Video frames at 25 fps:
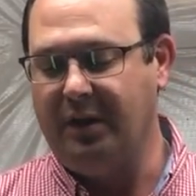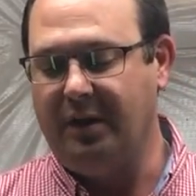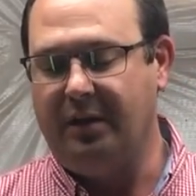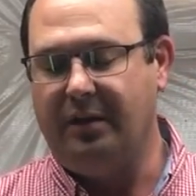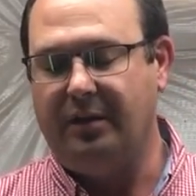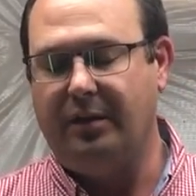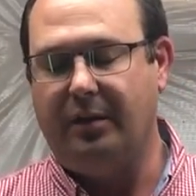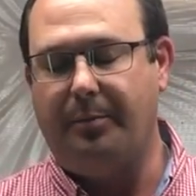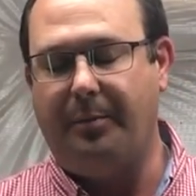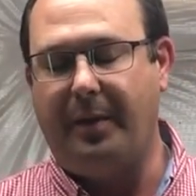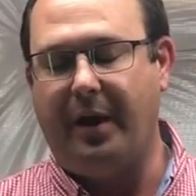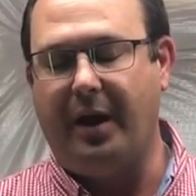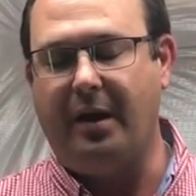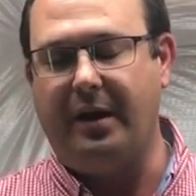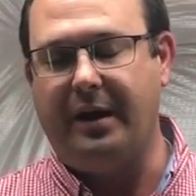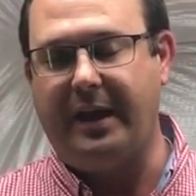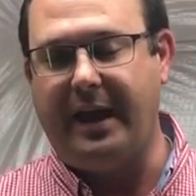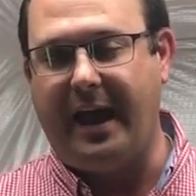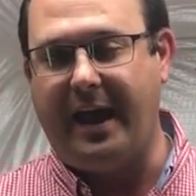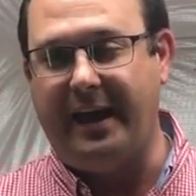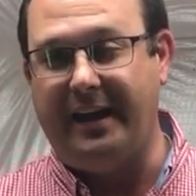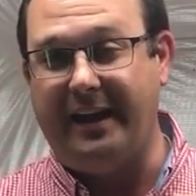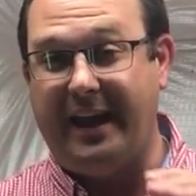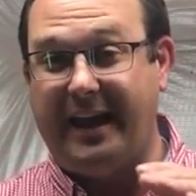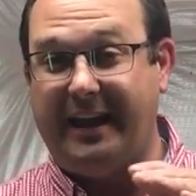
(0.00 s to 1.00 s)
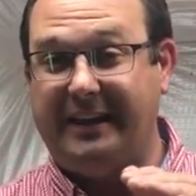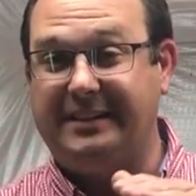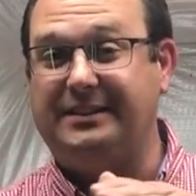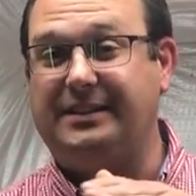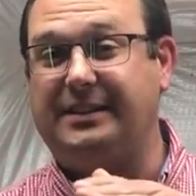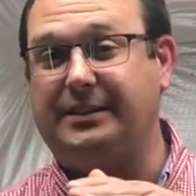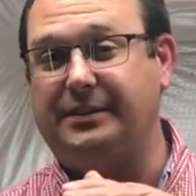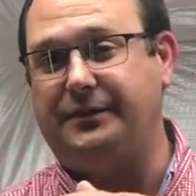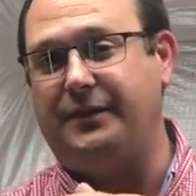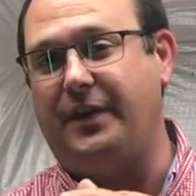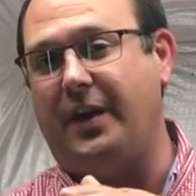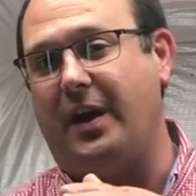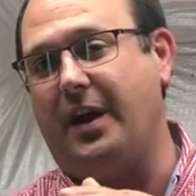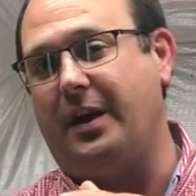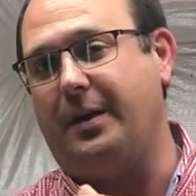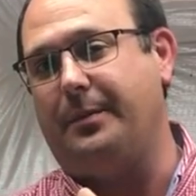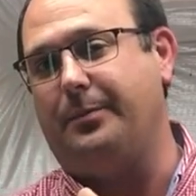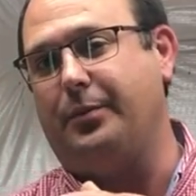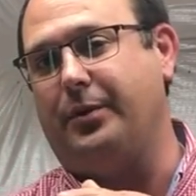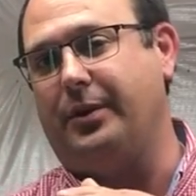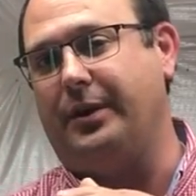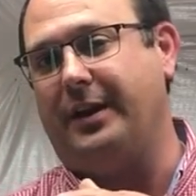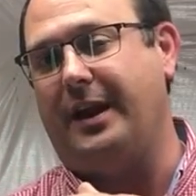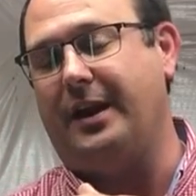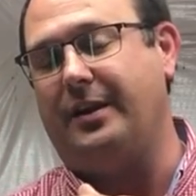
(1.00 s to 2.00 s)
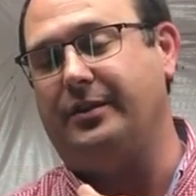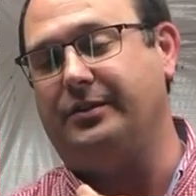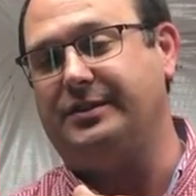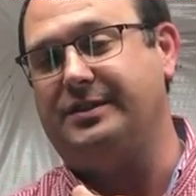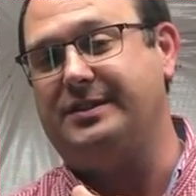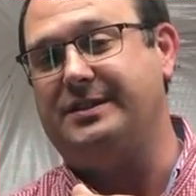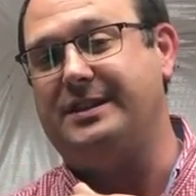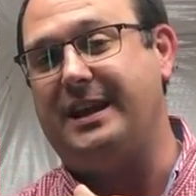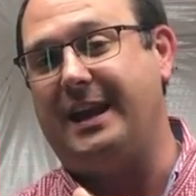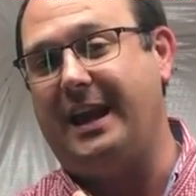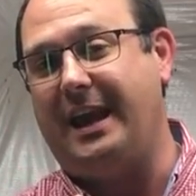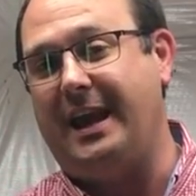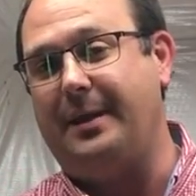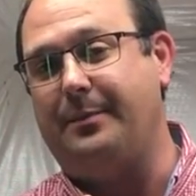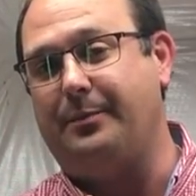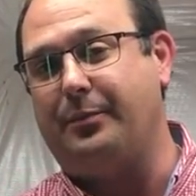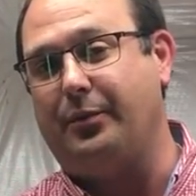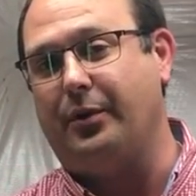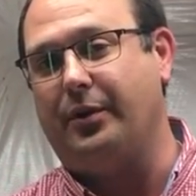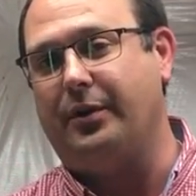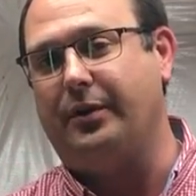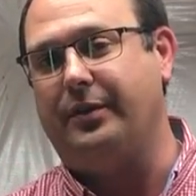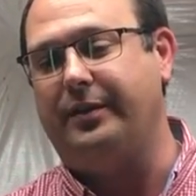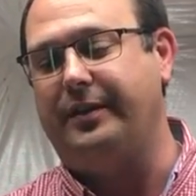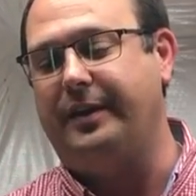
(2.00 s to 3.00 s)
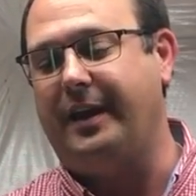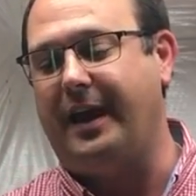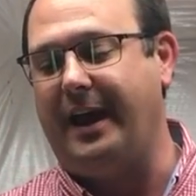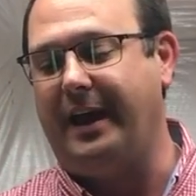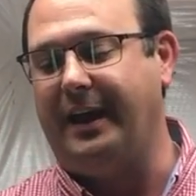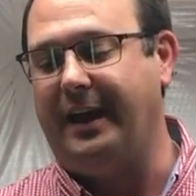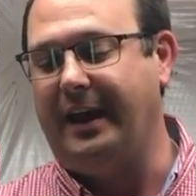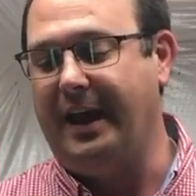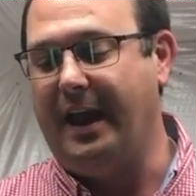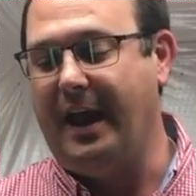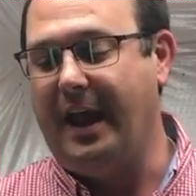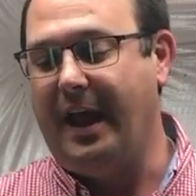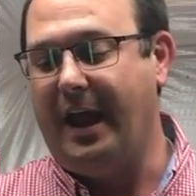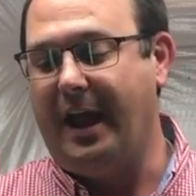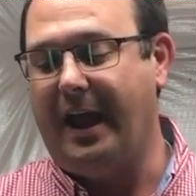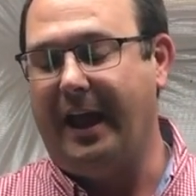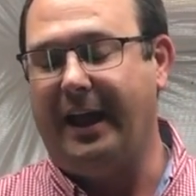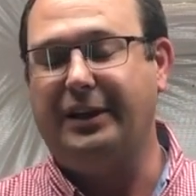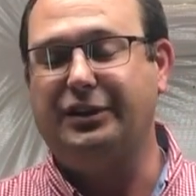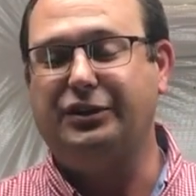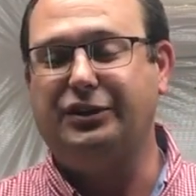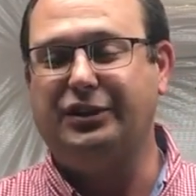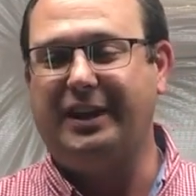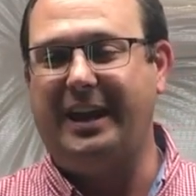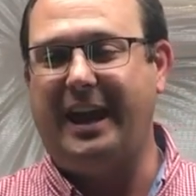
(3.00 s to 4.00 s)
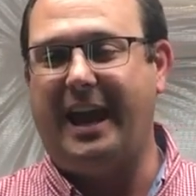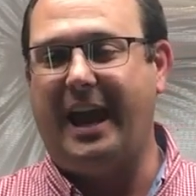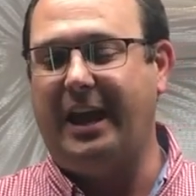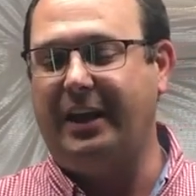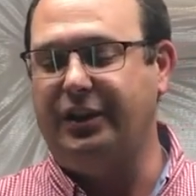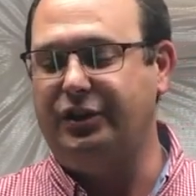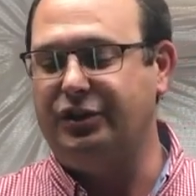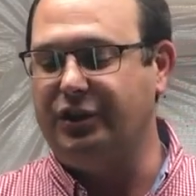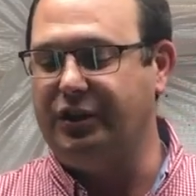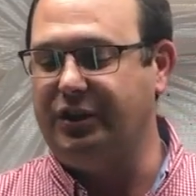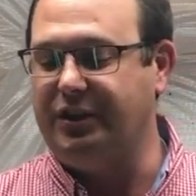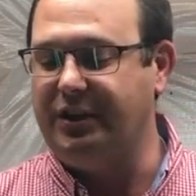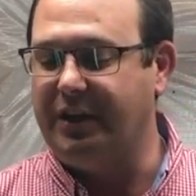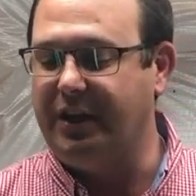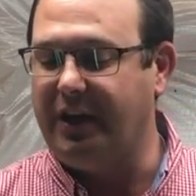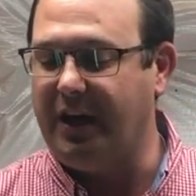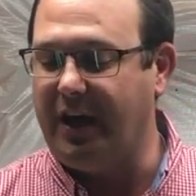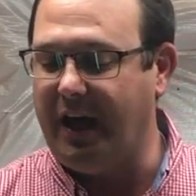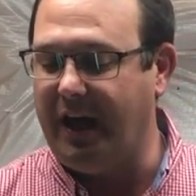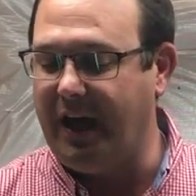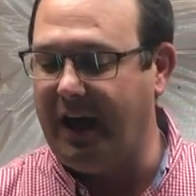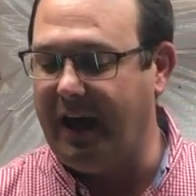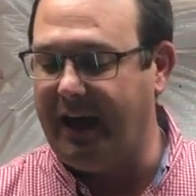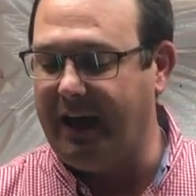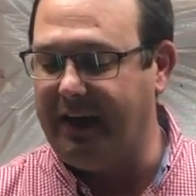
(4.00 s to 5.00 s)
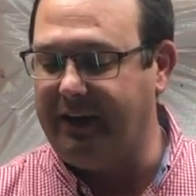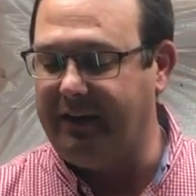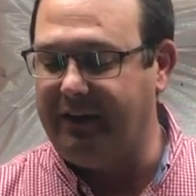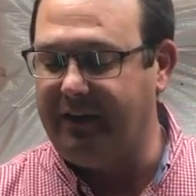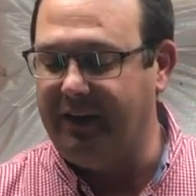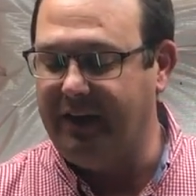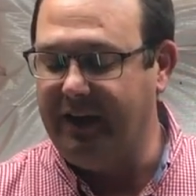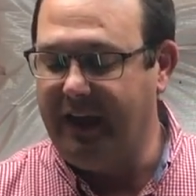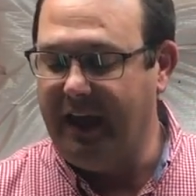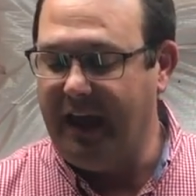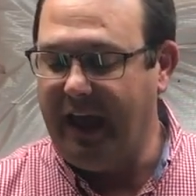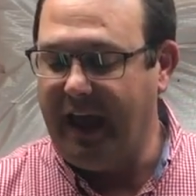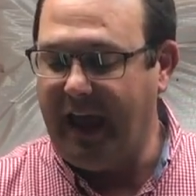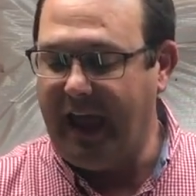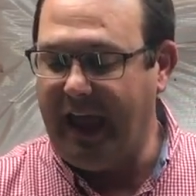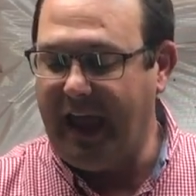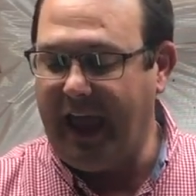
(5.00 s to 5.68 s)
The Bearcat has this very pronounced taper that I actually had to cut a